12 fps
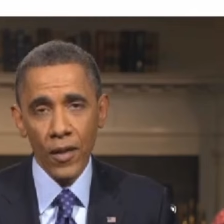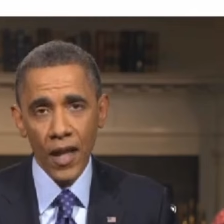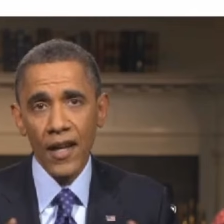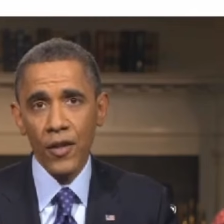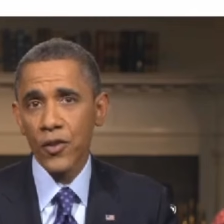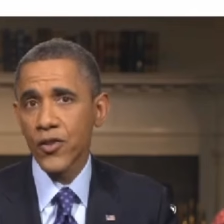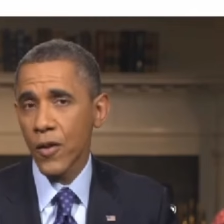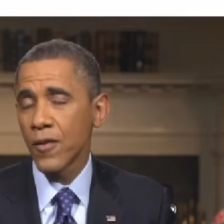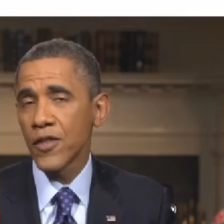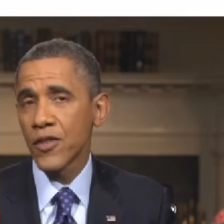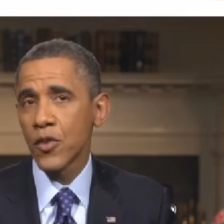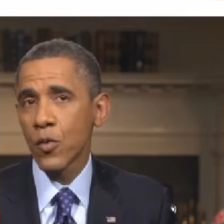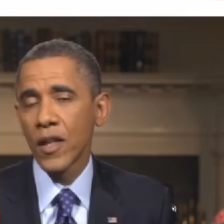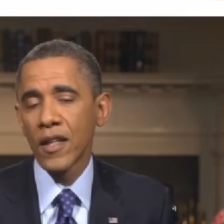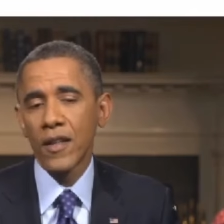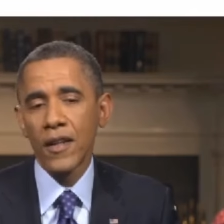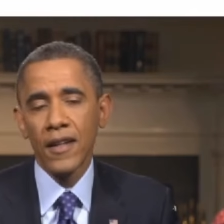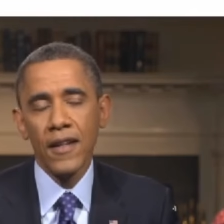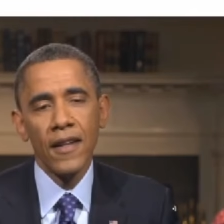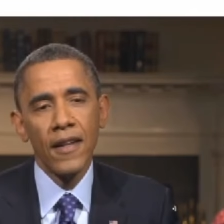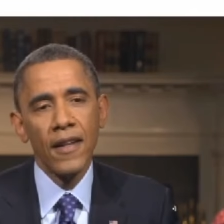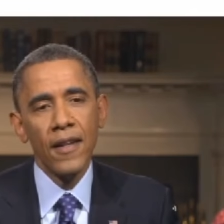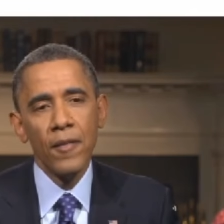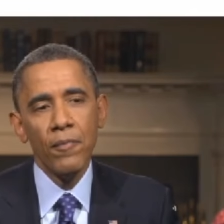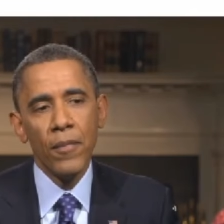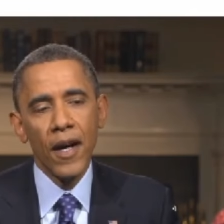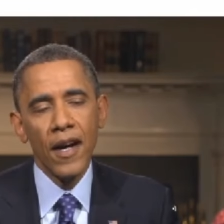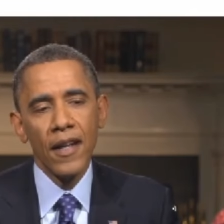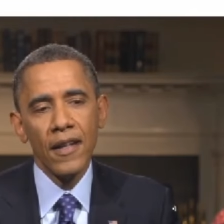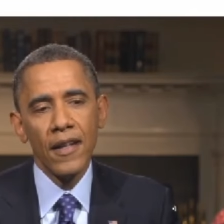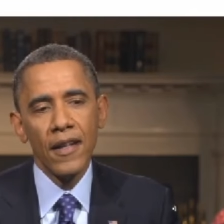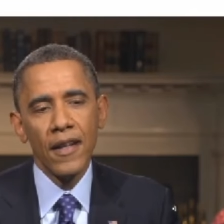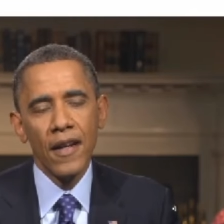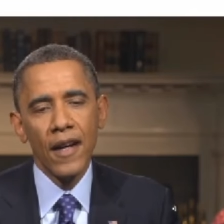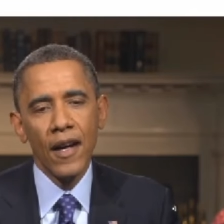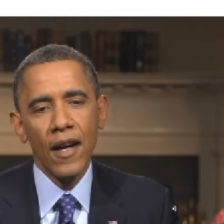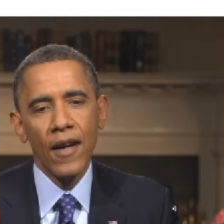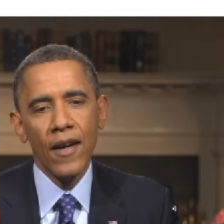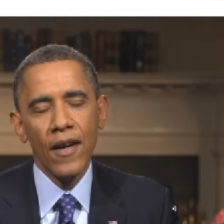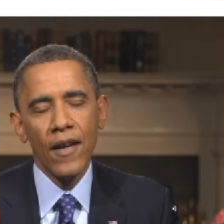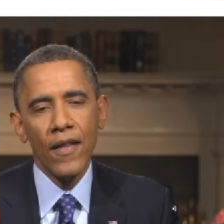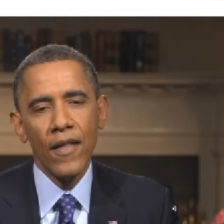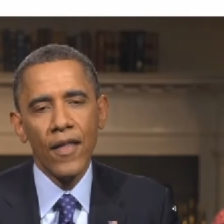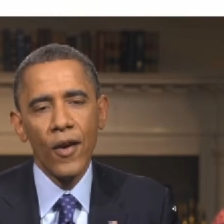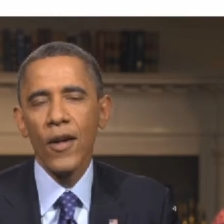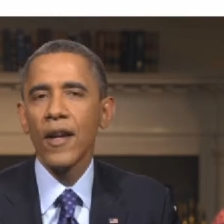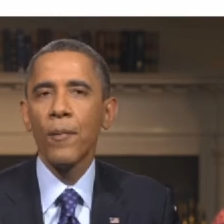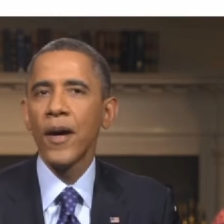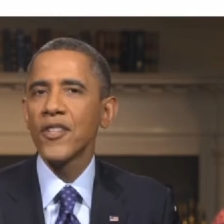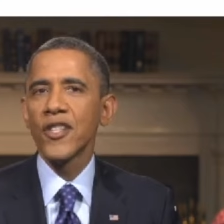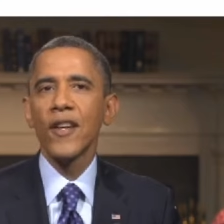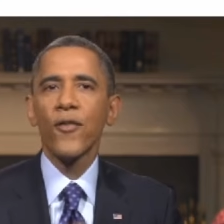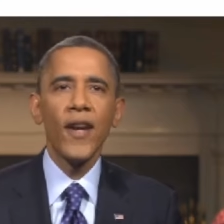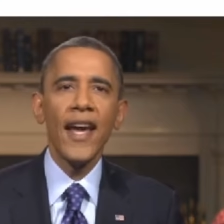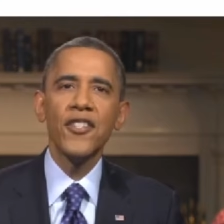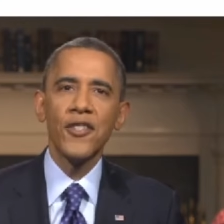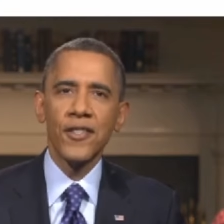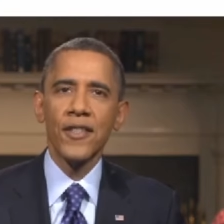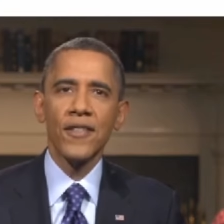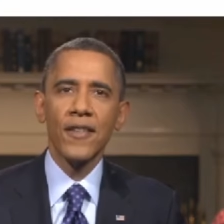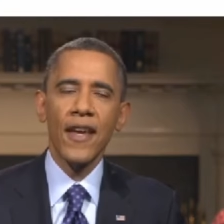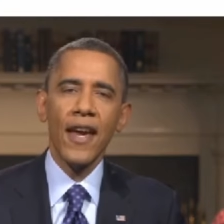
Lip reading: A lot of those services are really good, but they're in a bunch of different agencies.